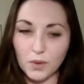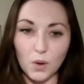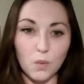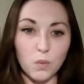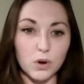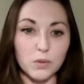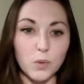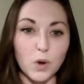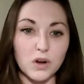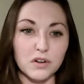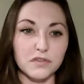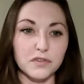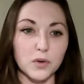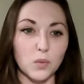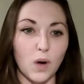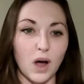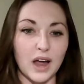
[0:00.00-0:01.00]
What a
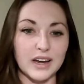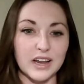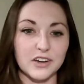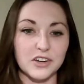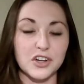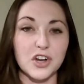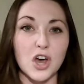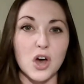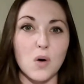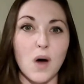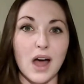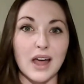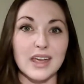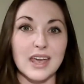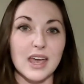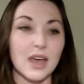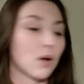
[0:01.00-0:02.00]
wonderful wine. And I
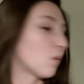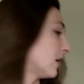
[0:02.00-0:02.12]
can't